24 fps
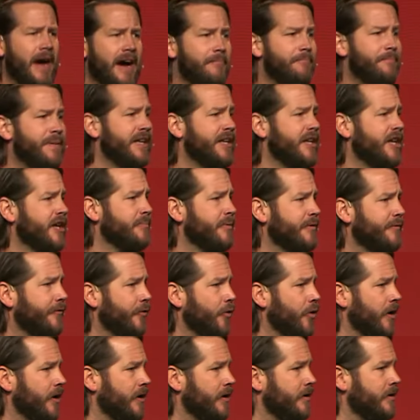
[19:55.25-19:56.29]
I've been here
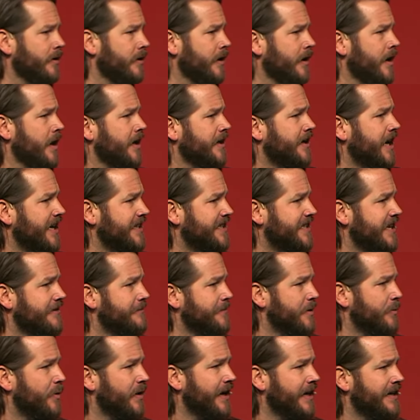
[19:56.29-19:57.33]
before. God's given
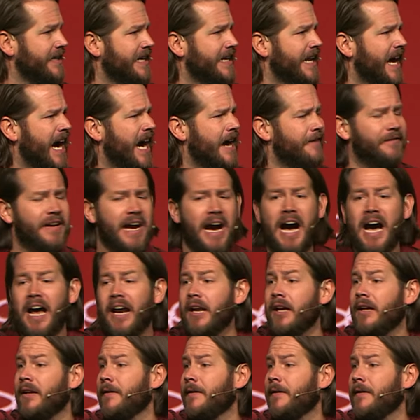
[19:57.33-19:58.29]
me what I need. I've got.